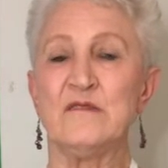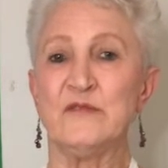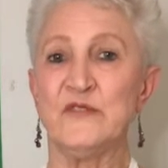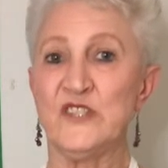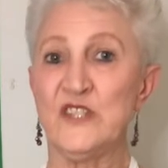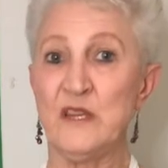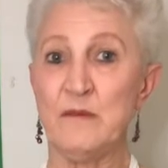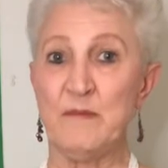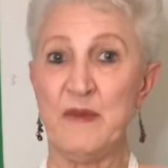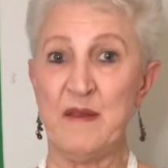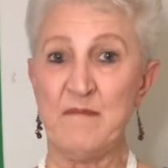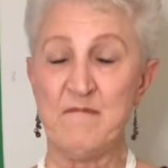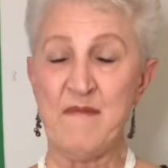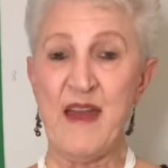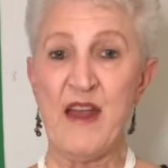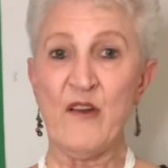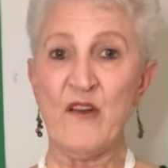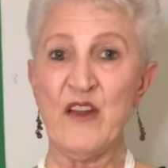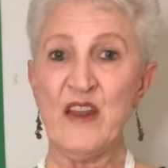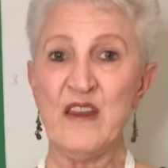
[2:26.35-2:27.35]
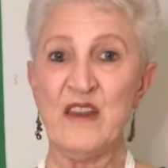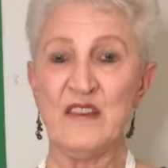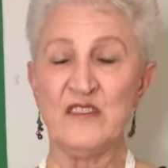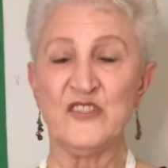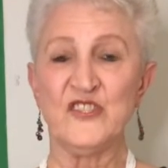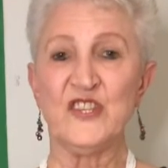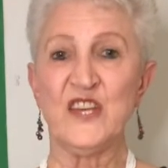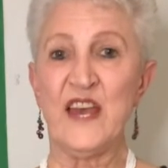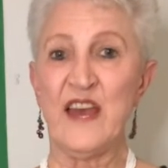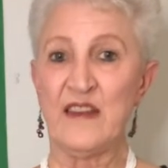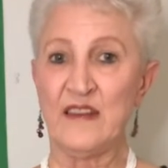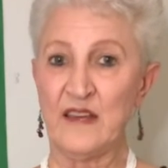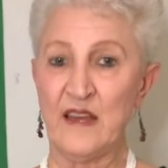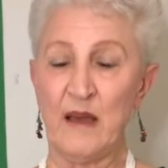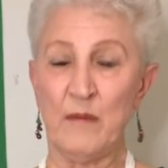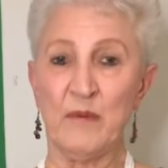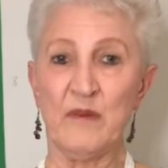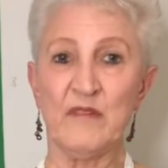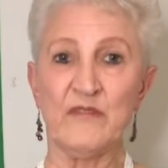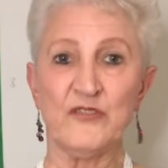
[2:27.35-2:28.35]
She'd been married and she had a
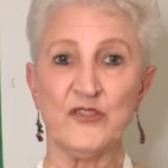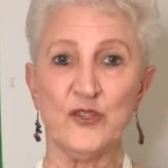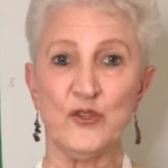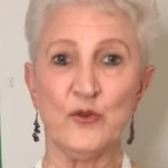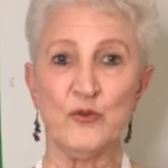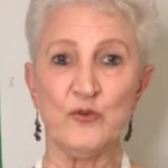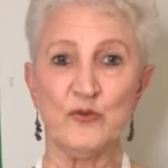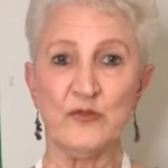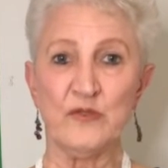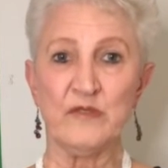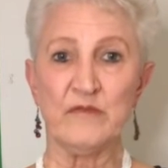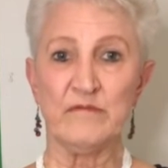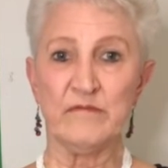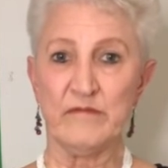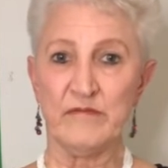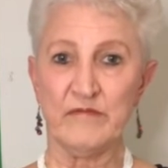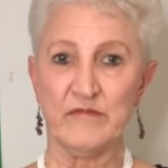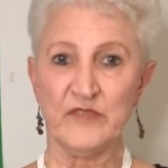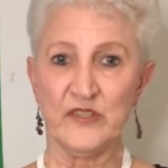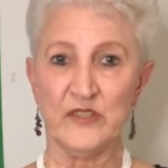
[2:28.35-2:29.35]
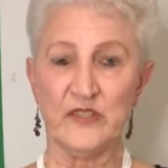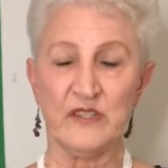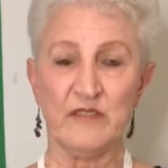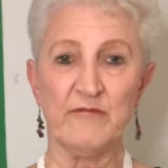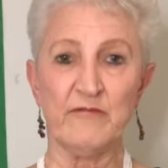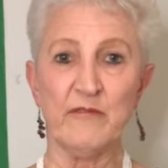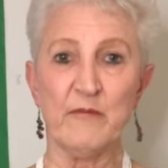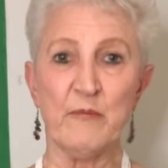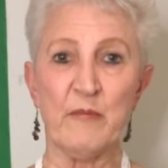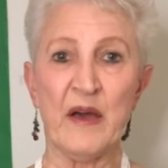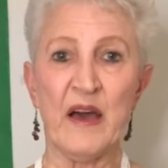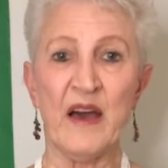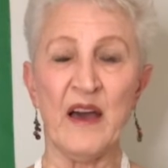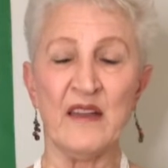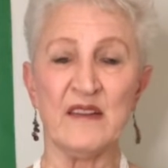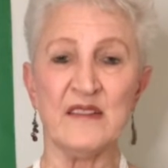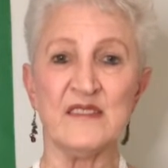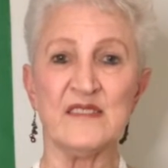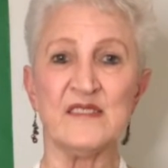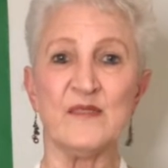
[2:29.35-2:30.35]
couple of children to different
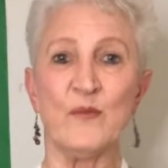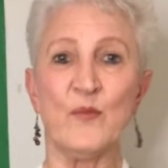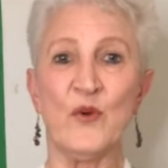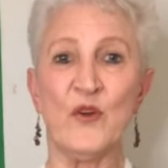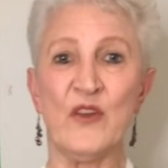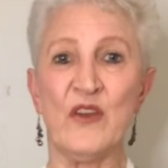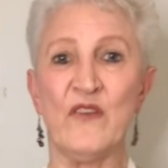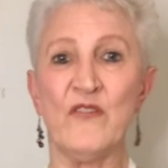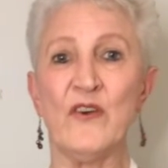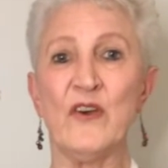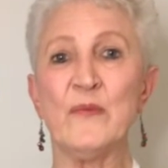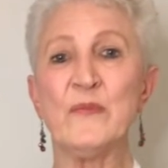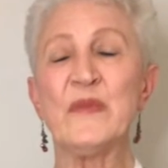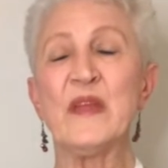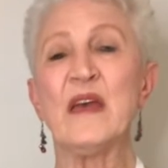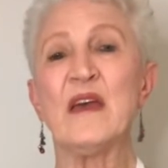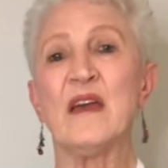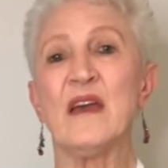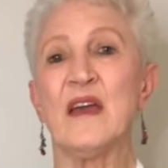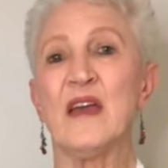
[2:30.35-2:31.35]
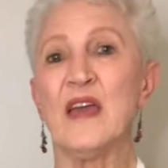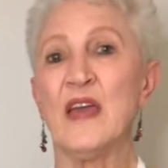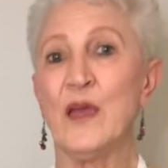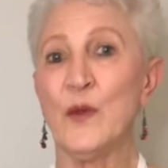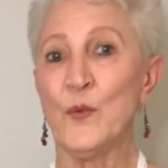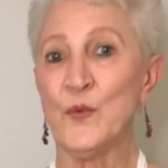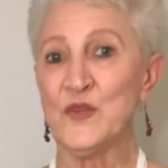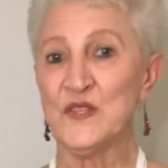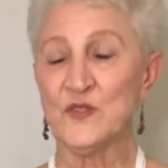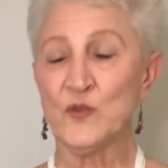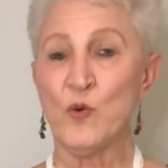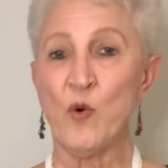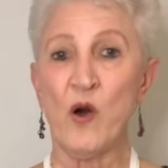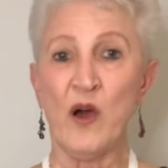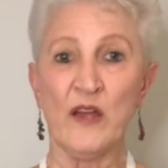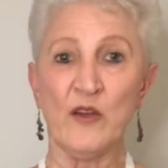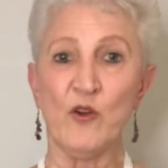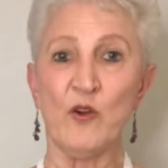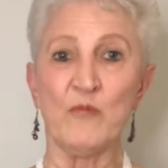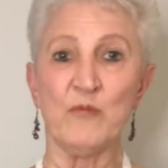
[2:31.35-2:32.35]
partners and whatever. It was
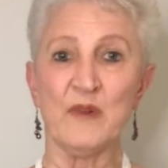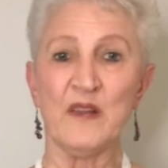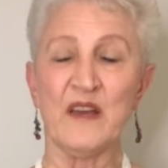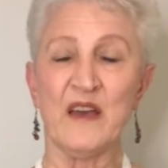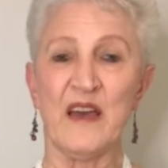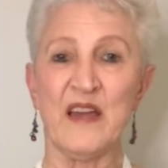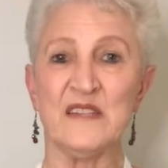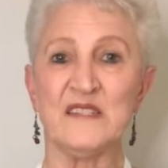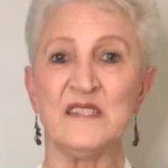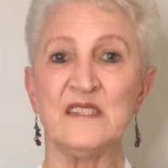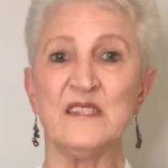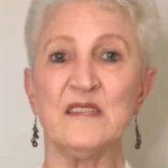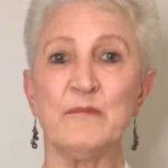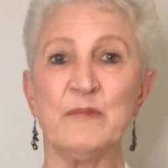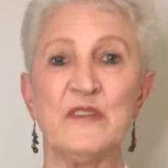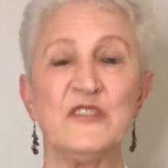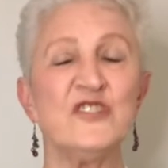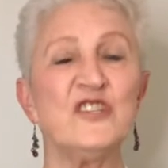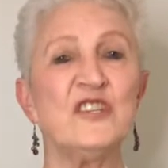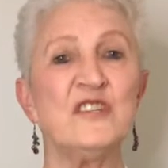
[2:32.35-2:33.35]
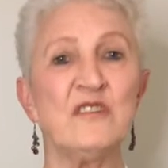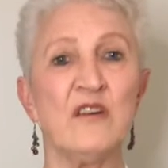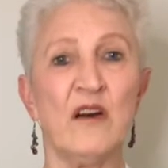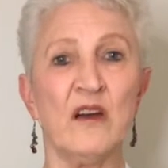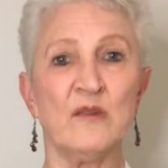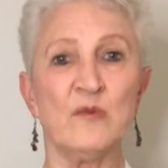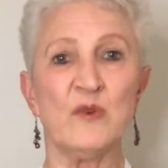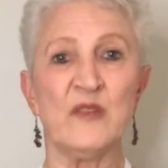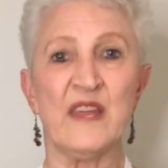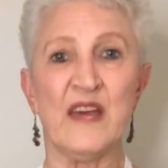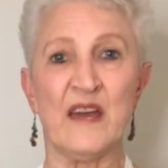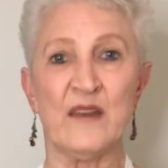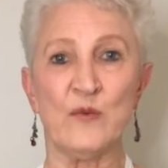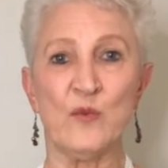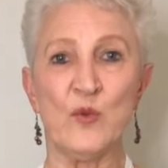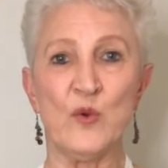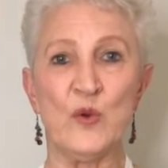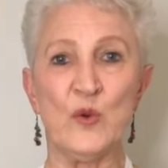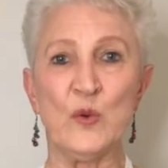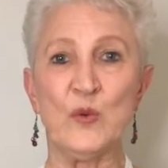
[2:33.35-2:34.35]
quite complicated, but she died without a
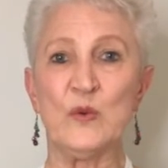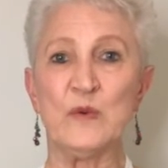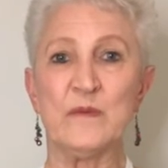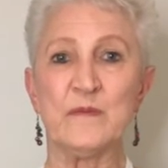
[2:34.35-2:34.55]
will.